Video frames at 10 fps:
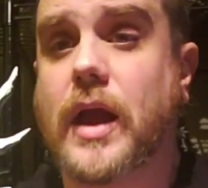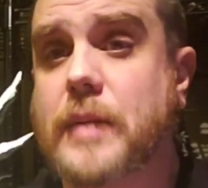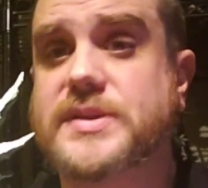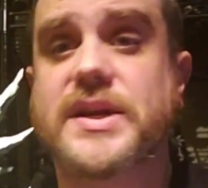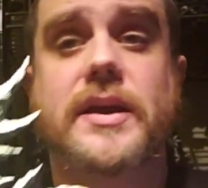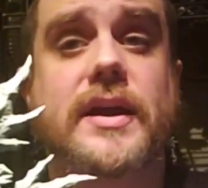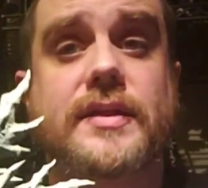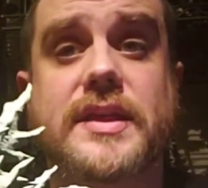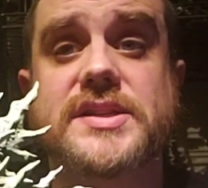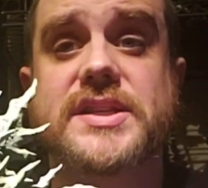I'm telling you,
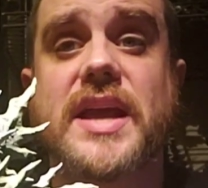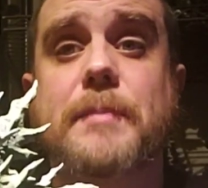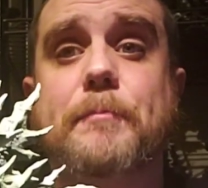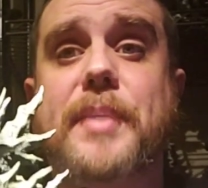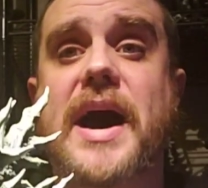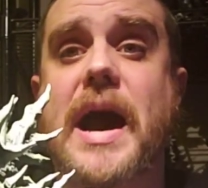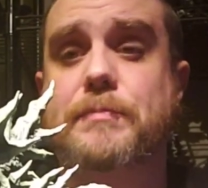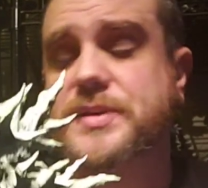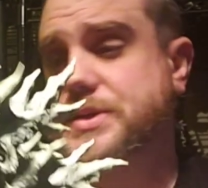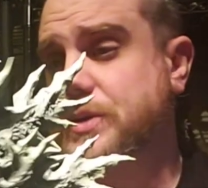this thing
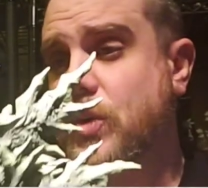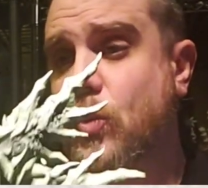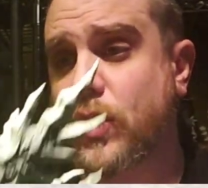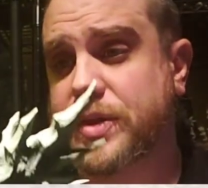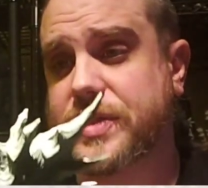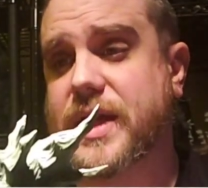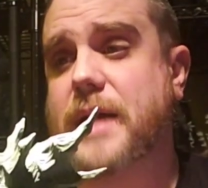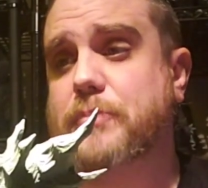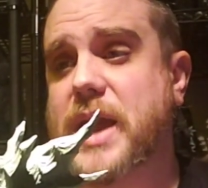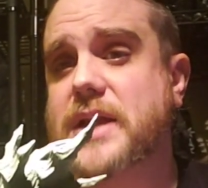pops with
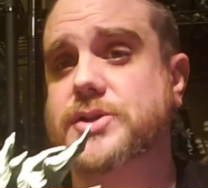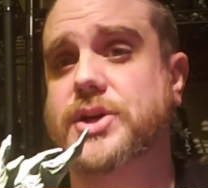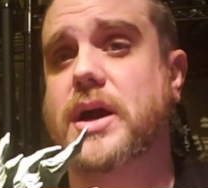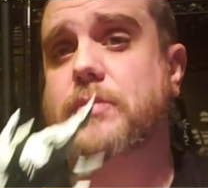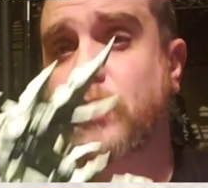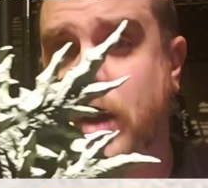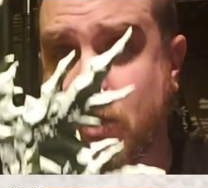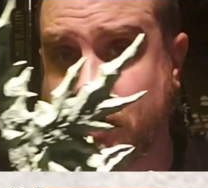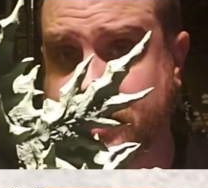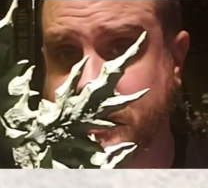that paint job
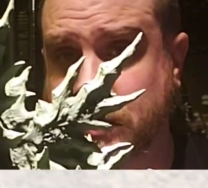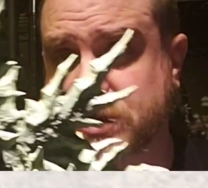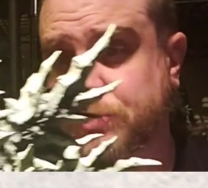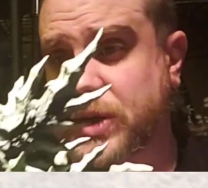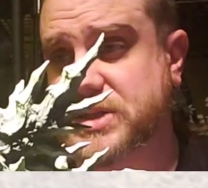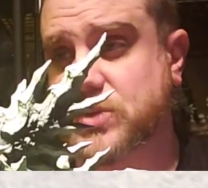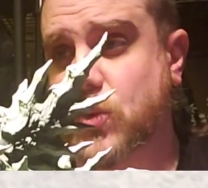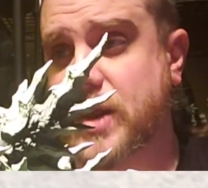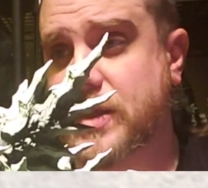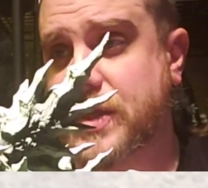and with the dorsal plates the
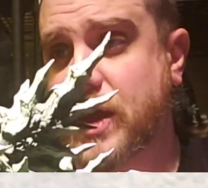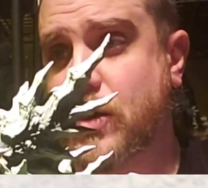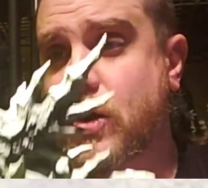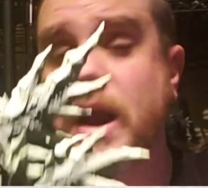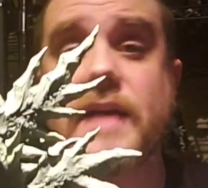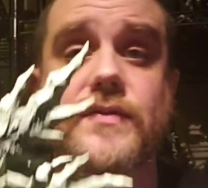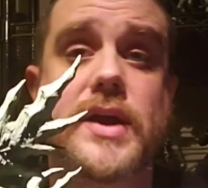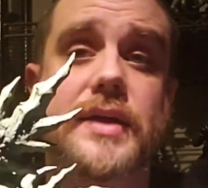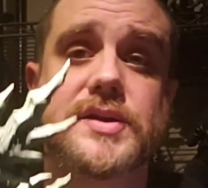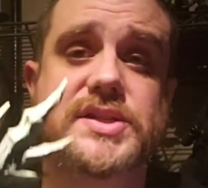way that they are. If you
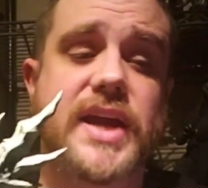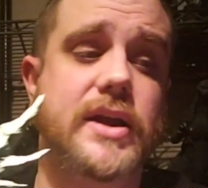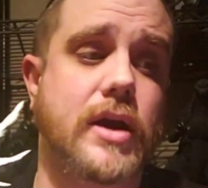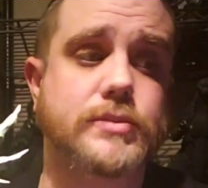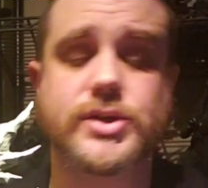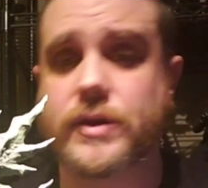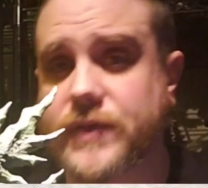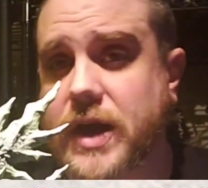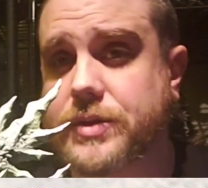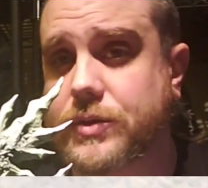got the standard, I'm sure if
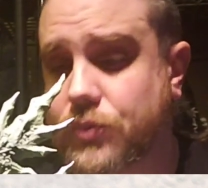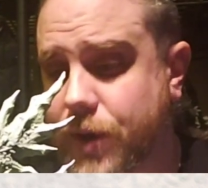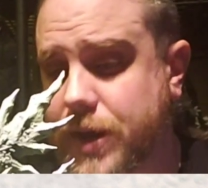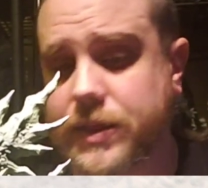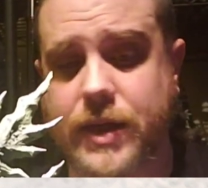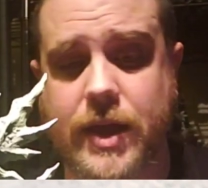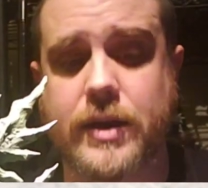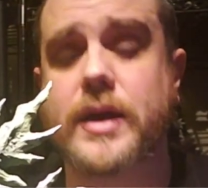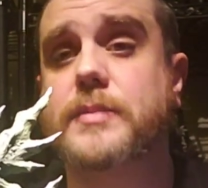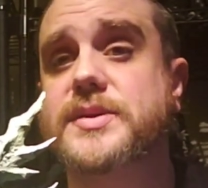you got the Rick, then
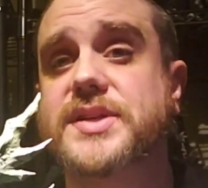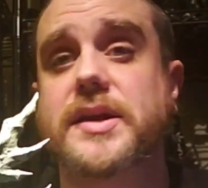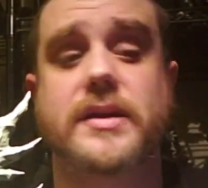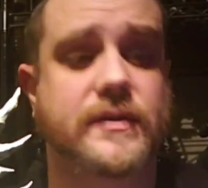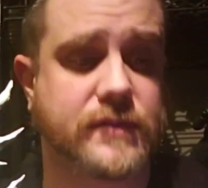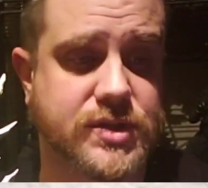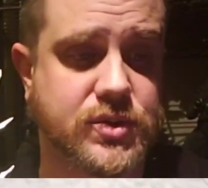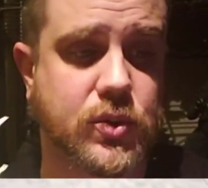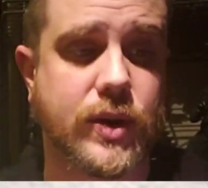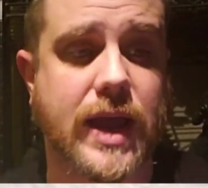you'd be singing a different story.